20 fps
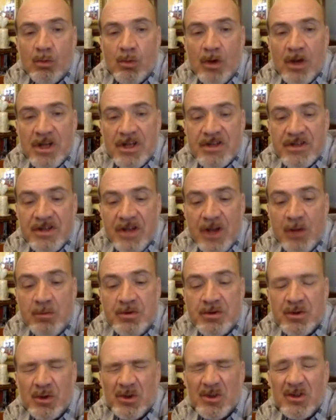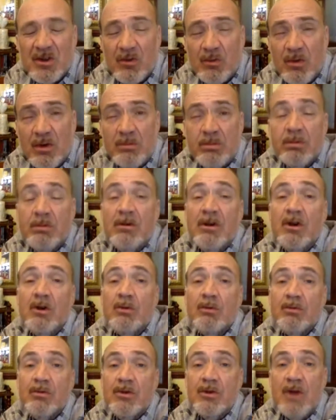Whereas the open source software,
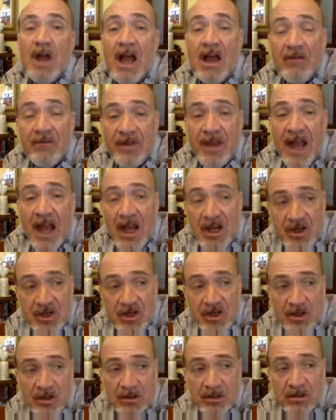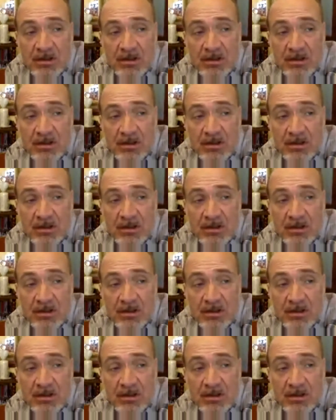you have the actual